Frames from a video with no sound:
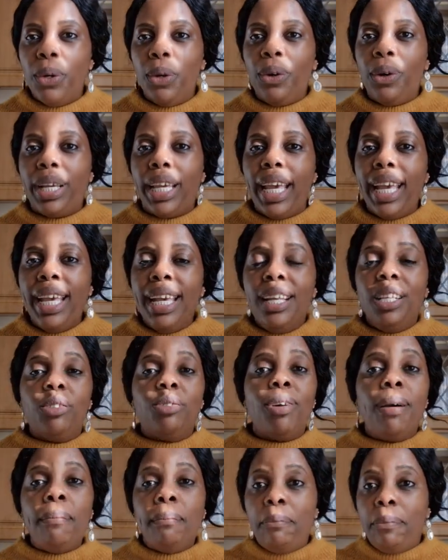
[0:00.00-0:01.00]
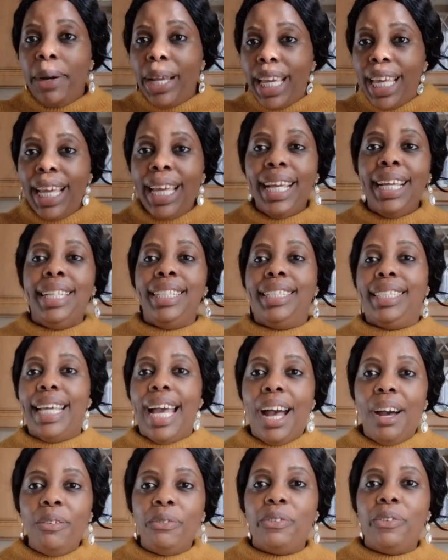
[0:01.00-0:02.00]
Okay, so I'm breaking it
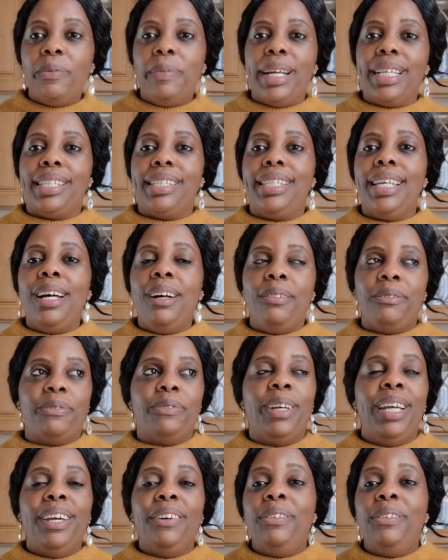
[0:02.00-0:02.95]
down for myself,